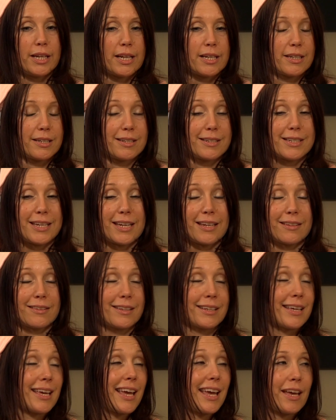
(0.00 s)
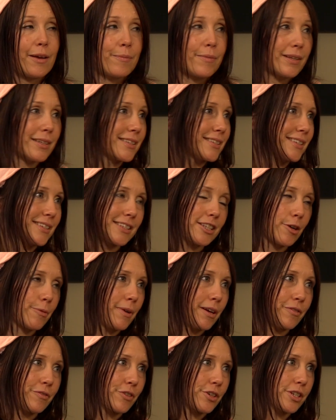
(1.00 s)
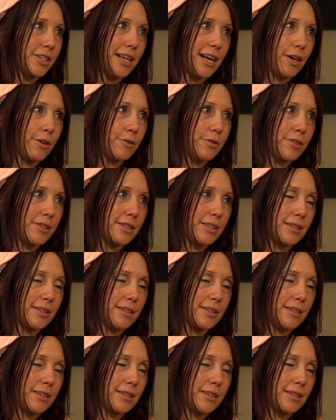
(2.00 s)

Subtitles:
and it had taken like 8 months to sell my first house,